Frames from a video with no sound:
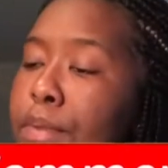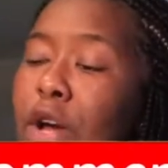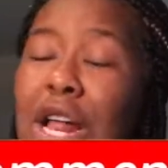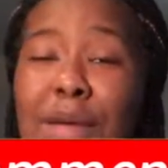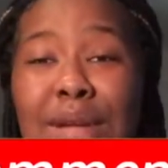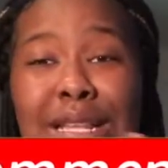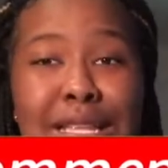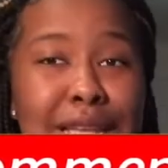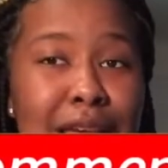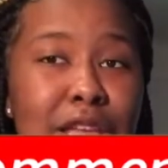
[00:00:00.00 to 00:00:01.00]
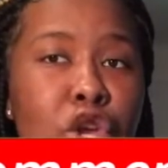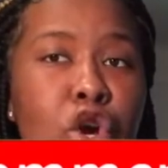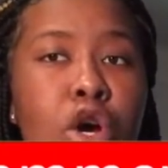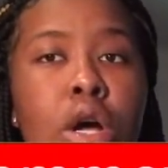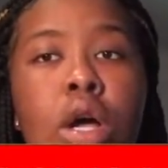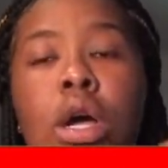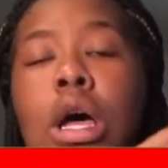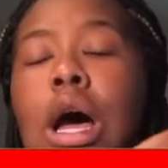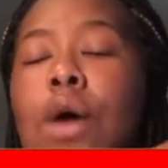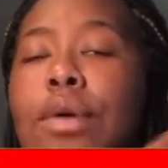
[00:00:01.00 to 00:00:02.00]
But being said, y'all,
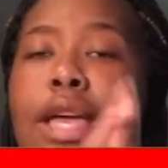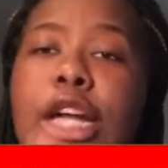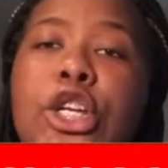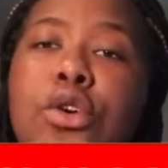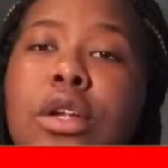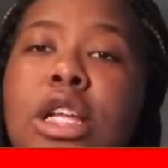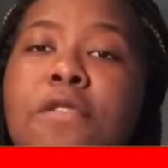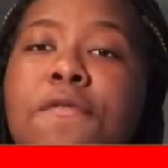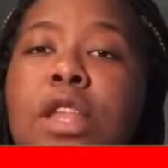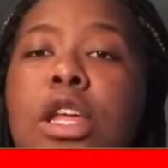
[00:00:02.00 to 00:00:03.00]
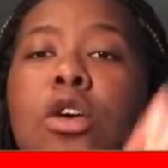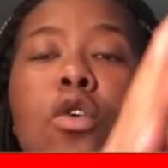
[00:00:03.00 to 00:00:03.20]
I will catch y'all in the next video.